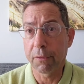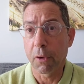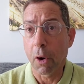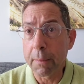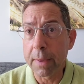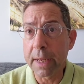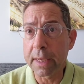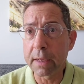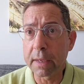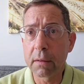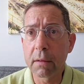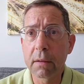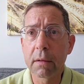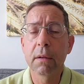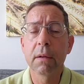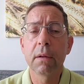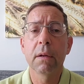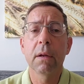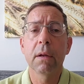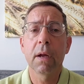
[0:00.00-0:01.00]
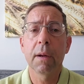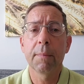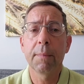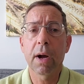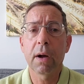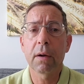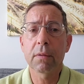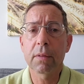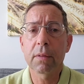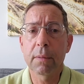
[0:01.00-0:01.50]
from me
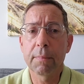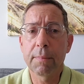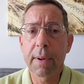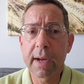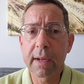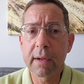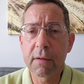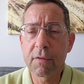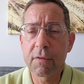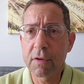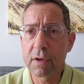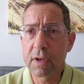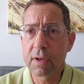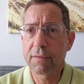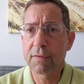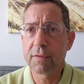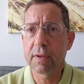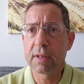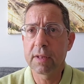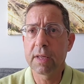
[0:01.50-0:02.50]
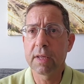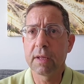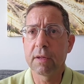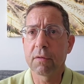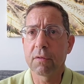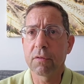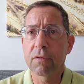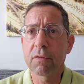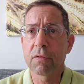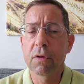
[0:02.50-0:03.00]
about the Biden CFC
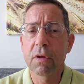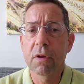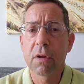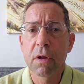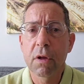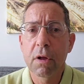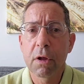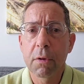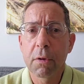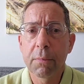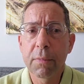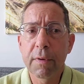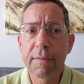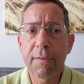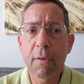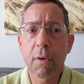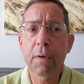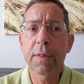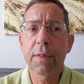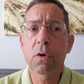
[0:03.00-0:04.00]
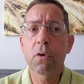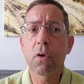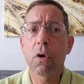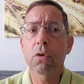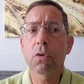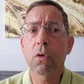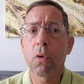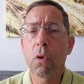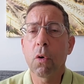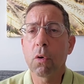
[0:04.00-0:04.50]
deals before they
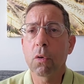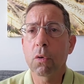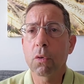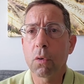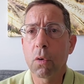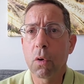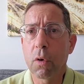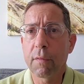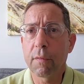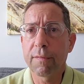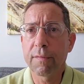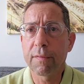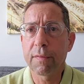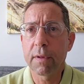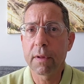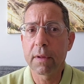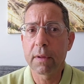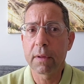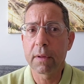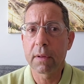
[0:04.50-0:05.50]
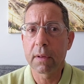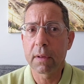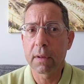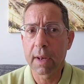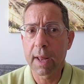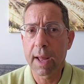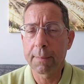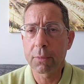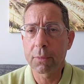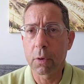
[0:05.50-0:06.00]
got hold of the
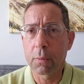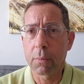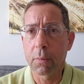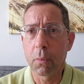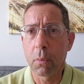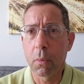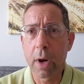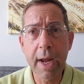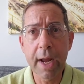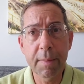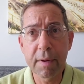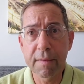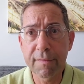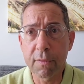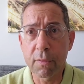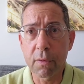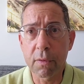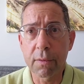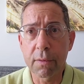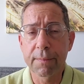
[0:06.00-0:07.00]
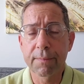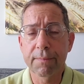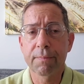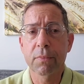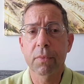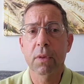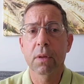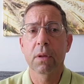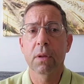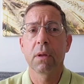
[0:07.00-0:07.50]
laptop, way before.
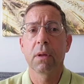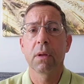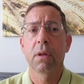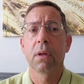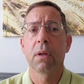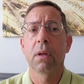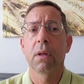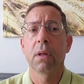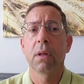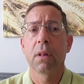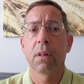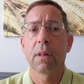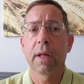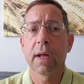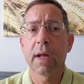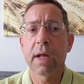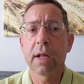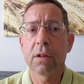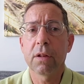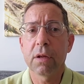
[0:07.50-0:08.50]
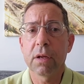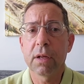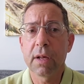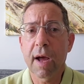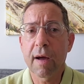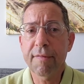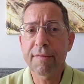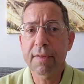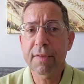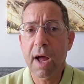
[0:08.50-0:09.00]
They had
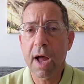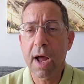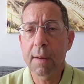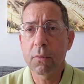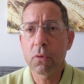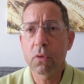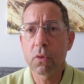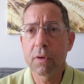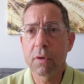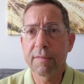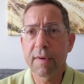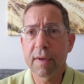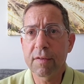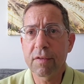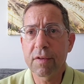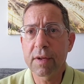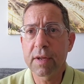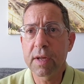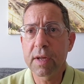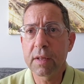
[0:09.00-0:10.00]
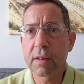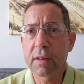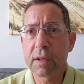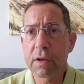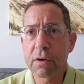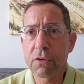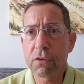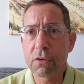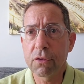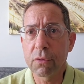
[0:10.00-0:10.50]
enough time to
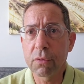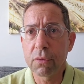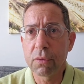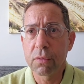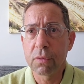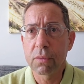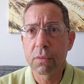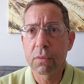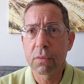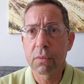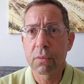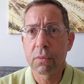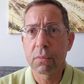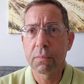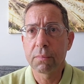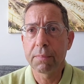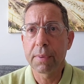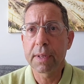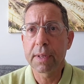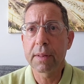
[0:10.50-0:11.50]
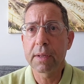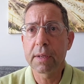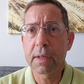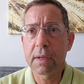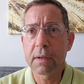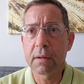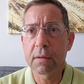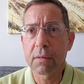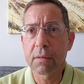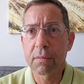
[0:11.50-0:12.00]
investigate the issue, but they
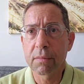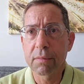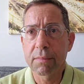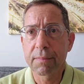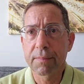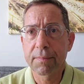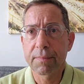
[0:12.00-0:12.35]
didn't.